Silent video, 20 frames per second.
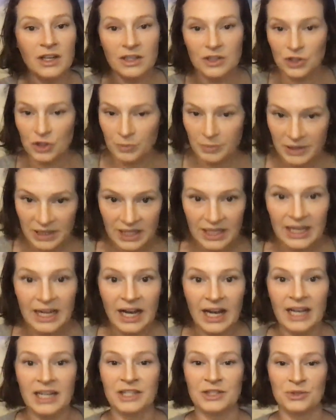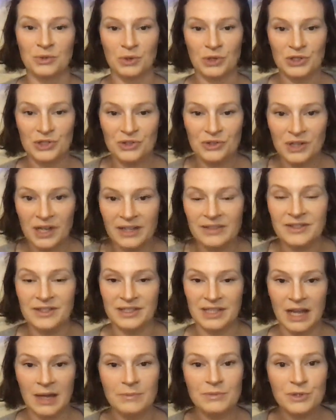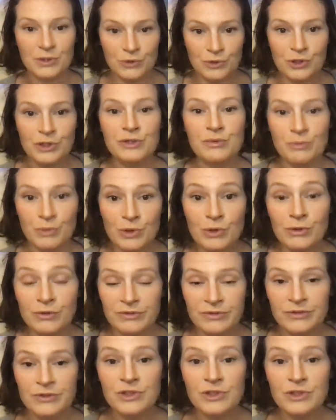You're being guided towards your next step. So just move.